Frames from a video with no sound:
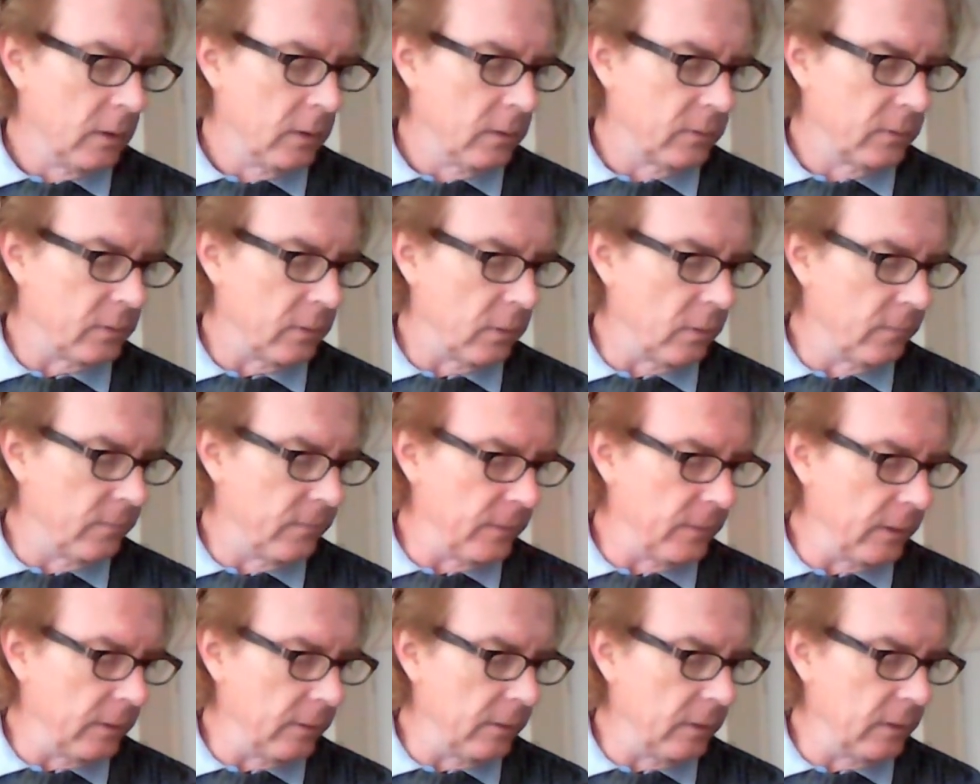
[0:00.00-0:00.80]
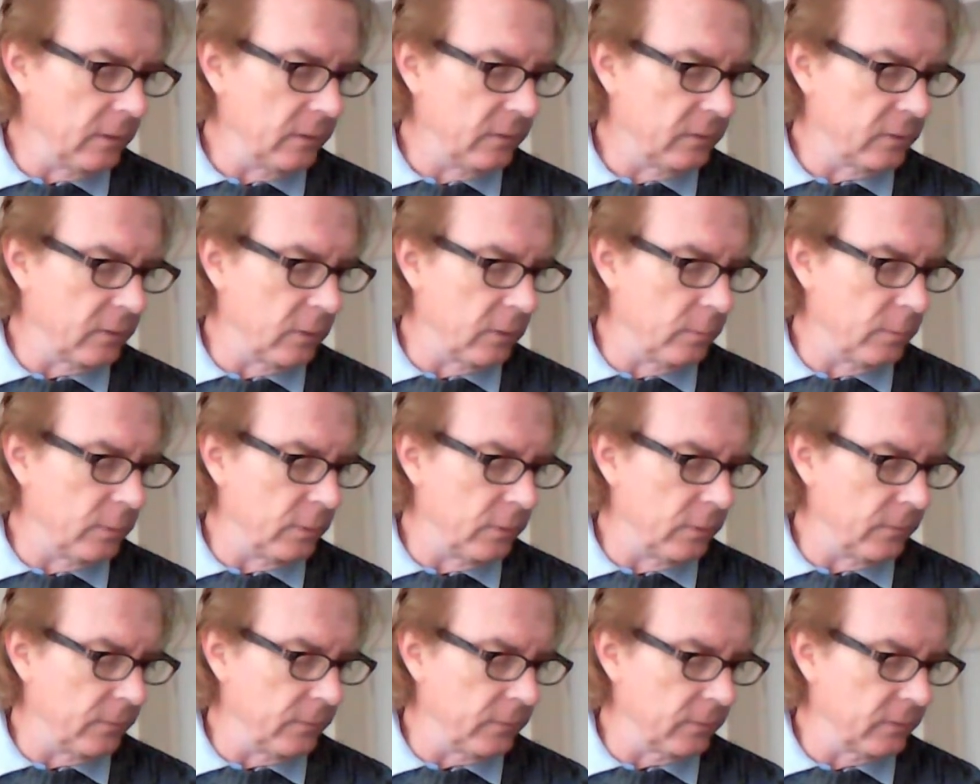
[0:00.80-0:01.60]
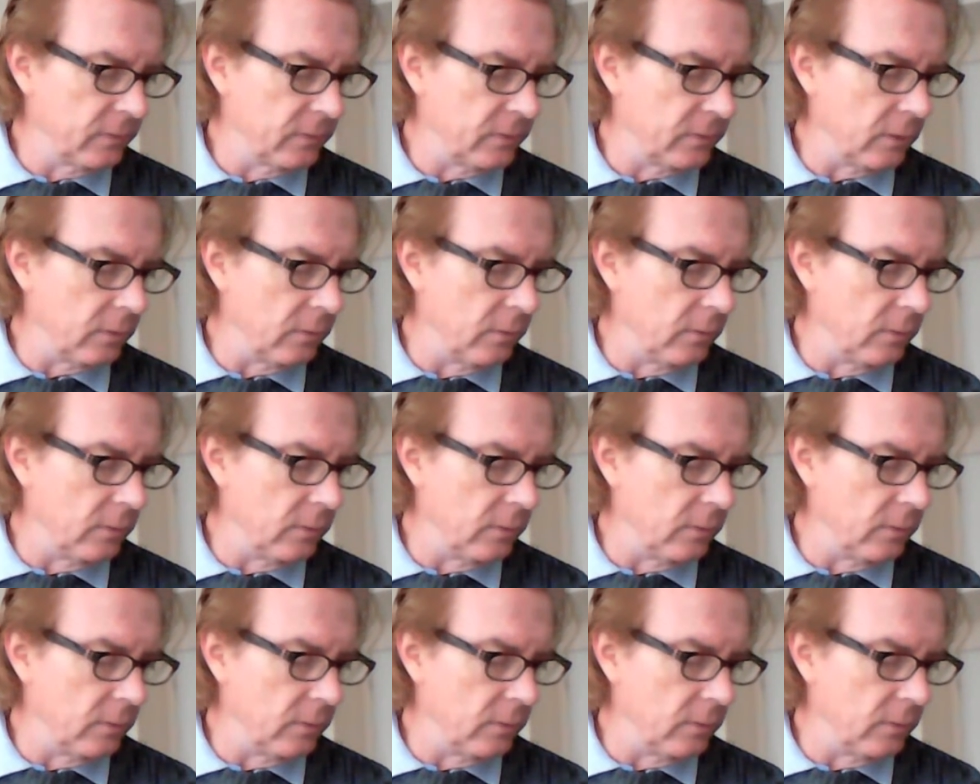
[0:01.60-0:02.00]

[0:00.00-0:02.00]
so various, so beautiful, so